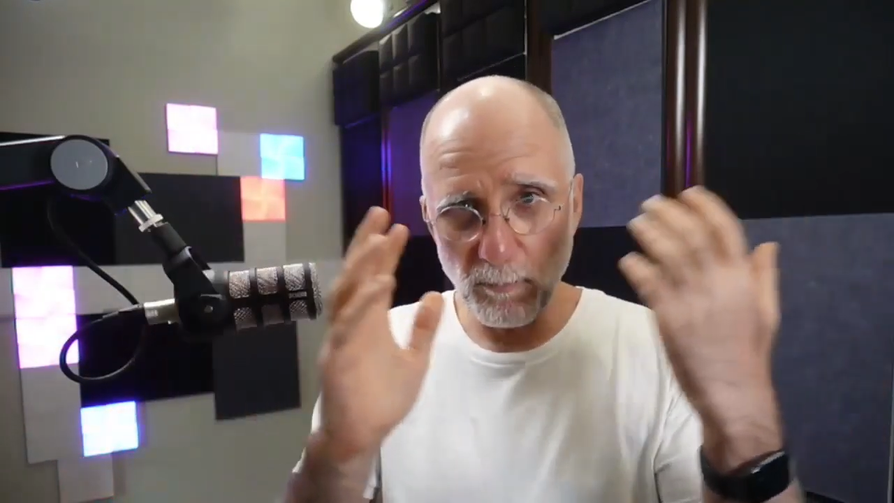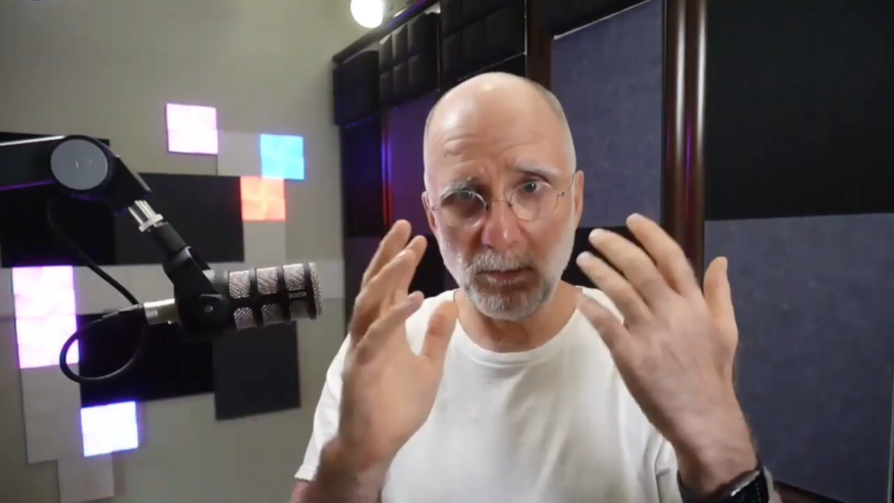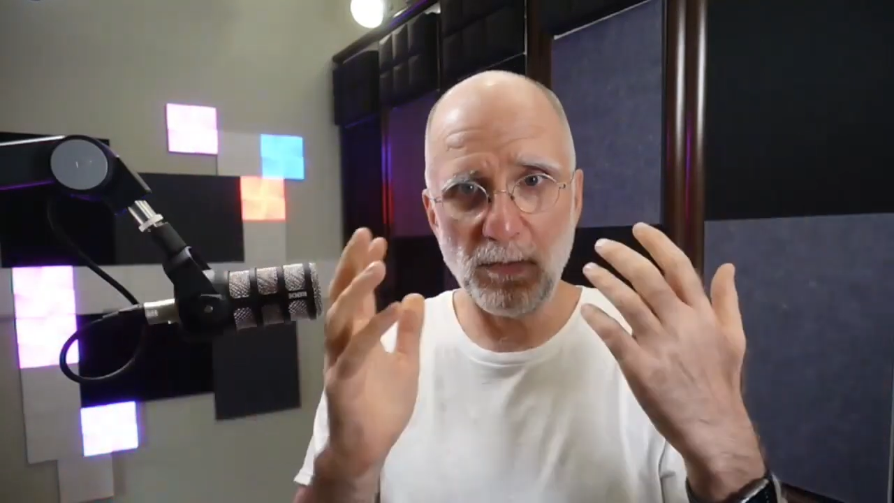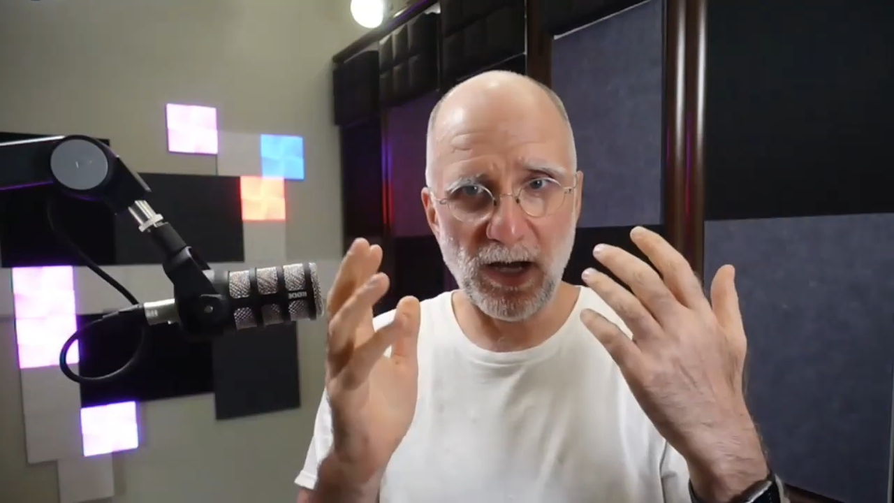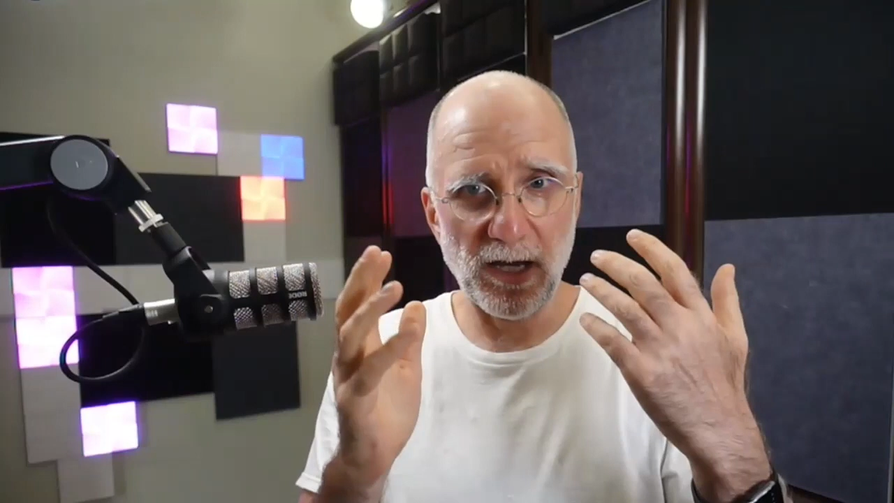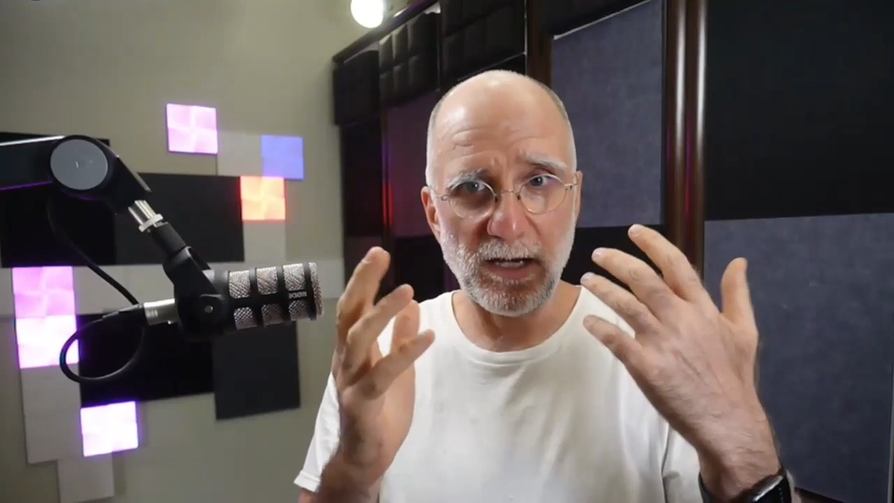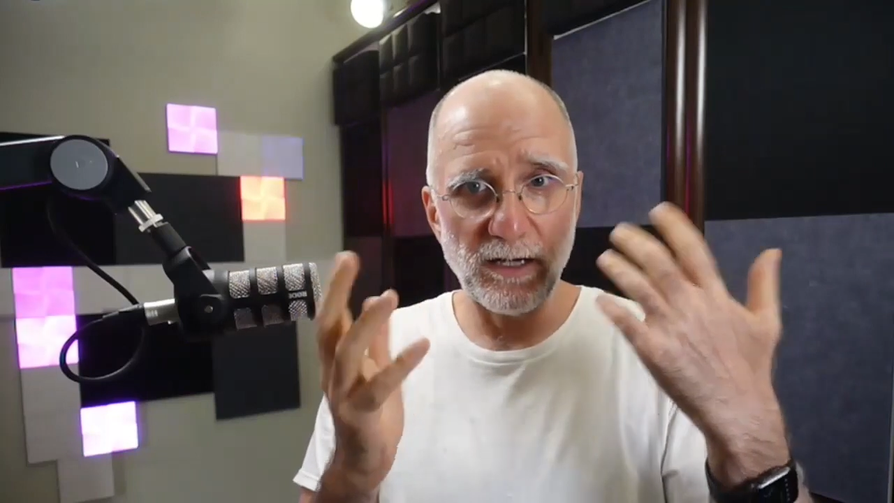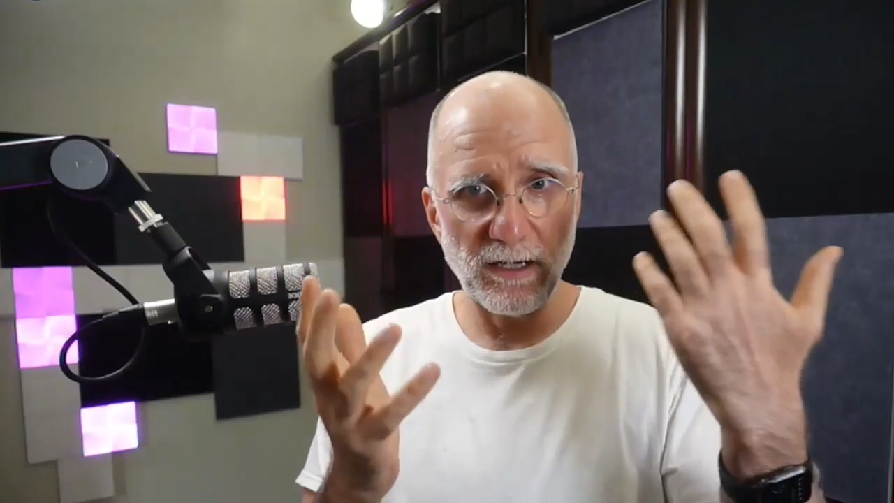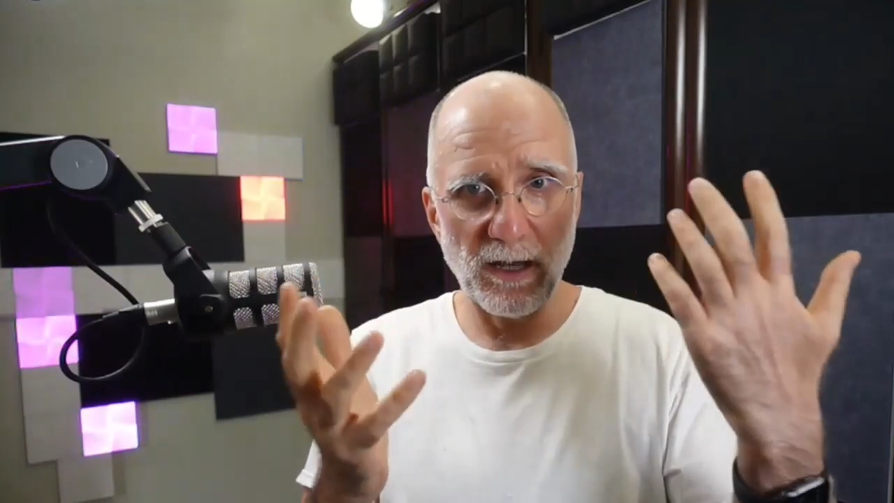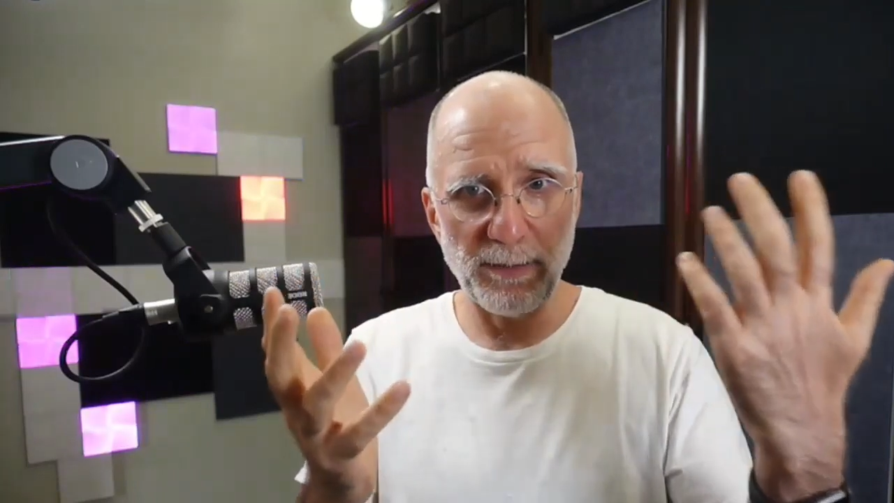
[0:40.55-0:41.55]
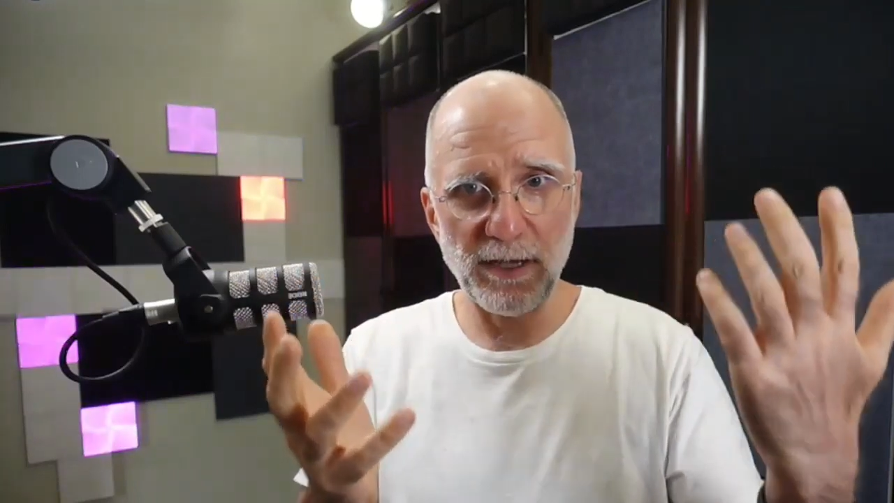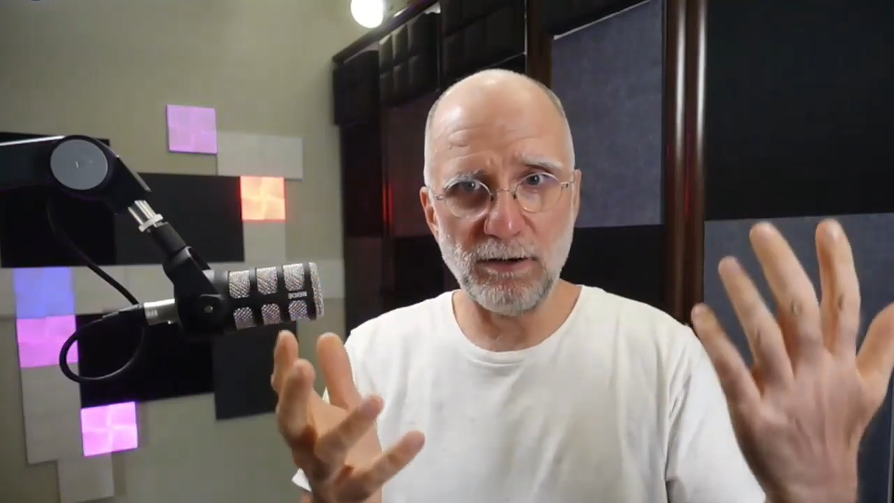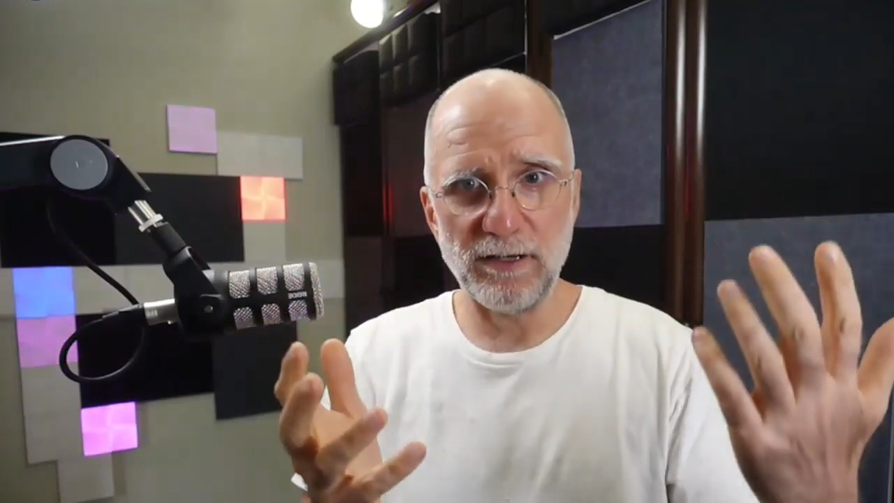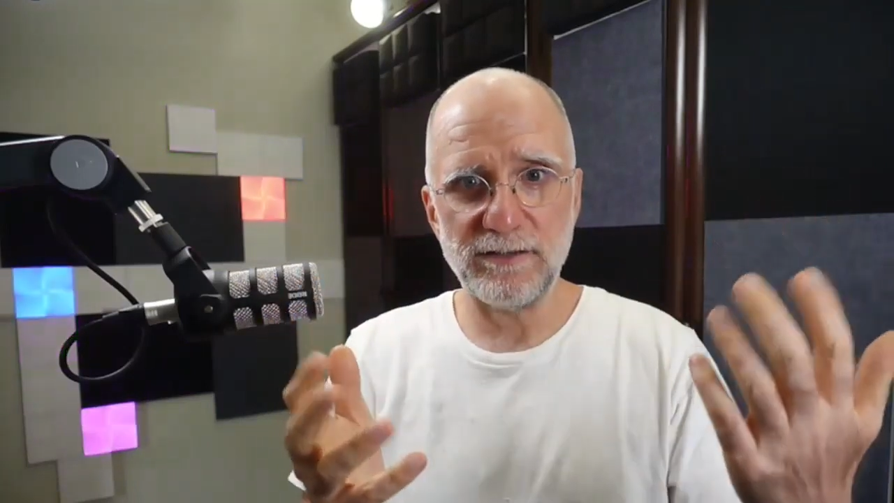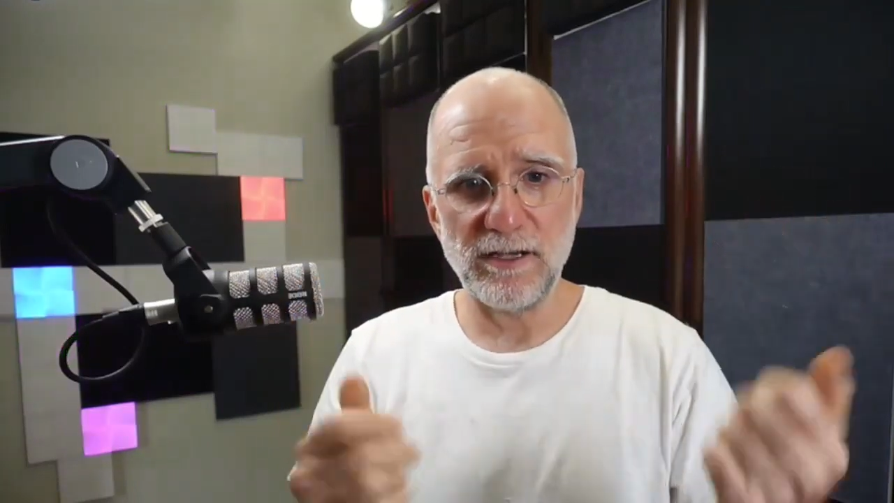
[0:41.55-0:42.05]
my
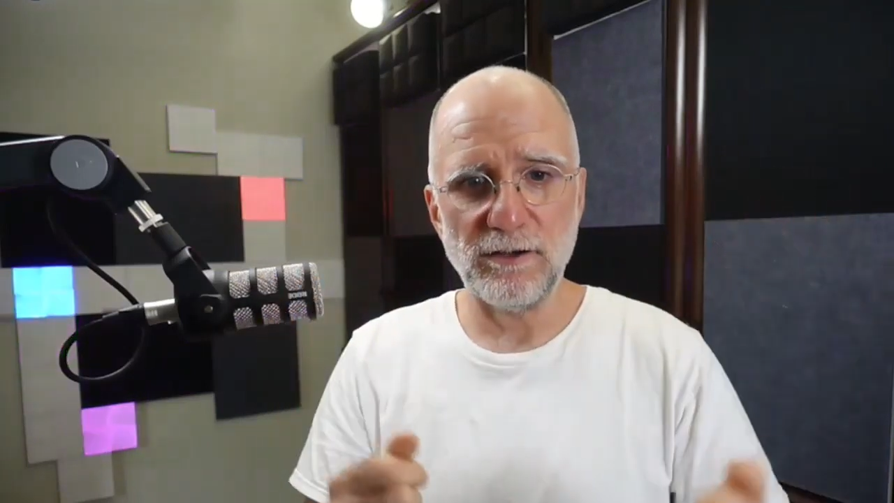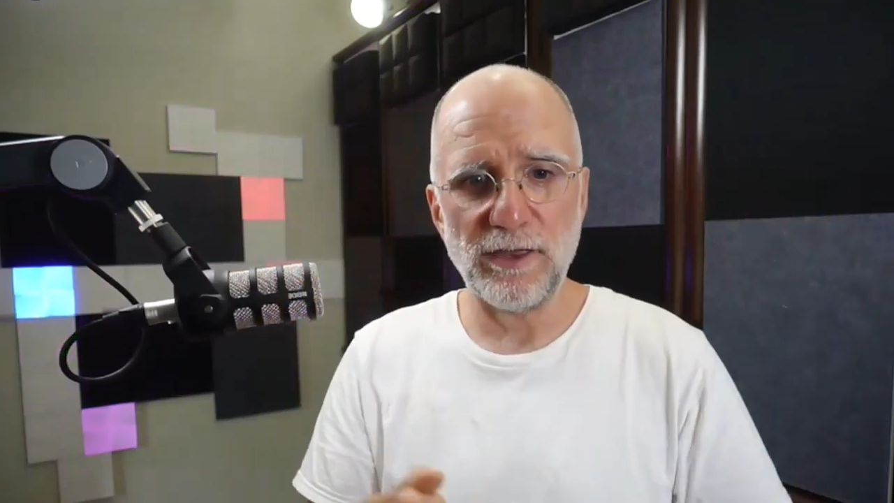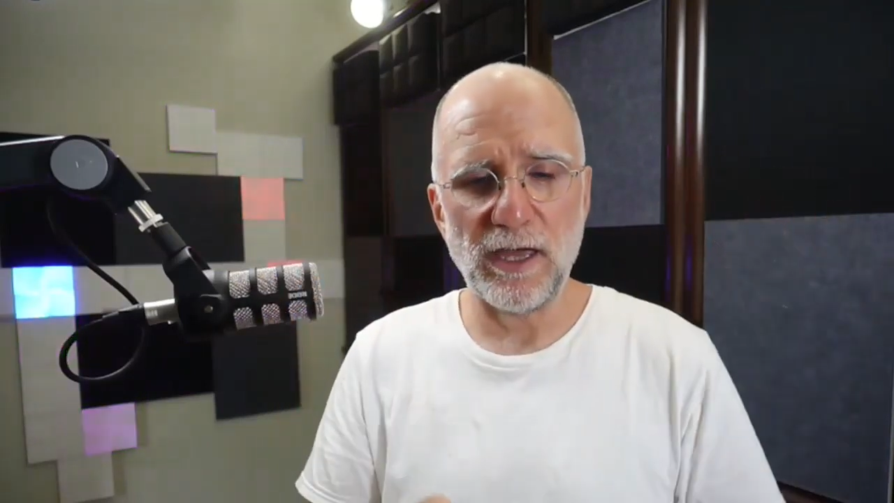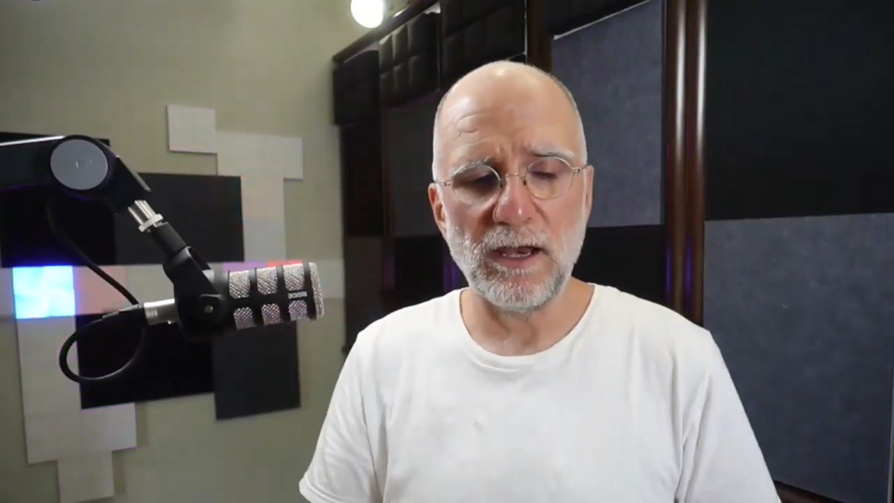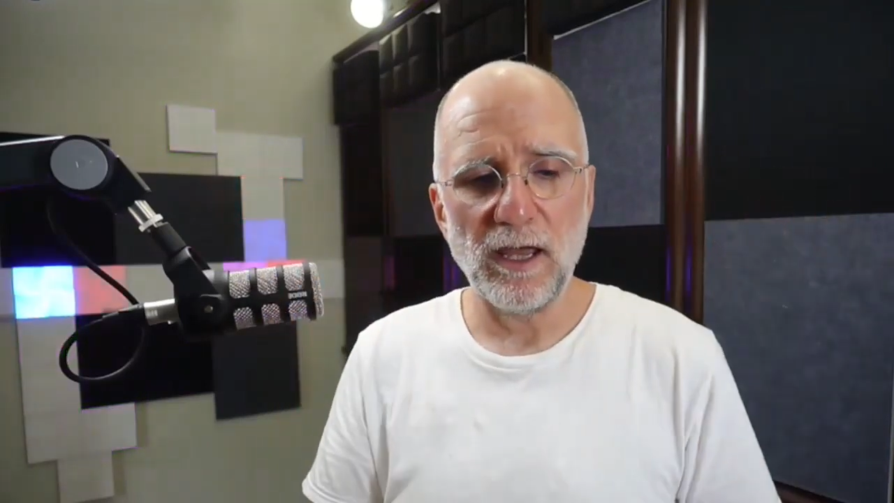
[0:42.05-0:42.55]
appearance here that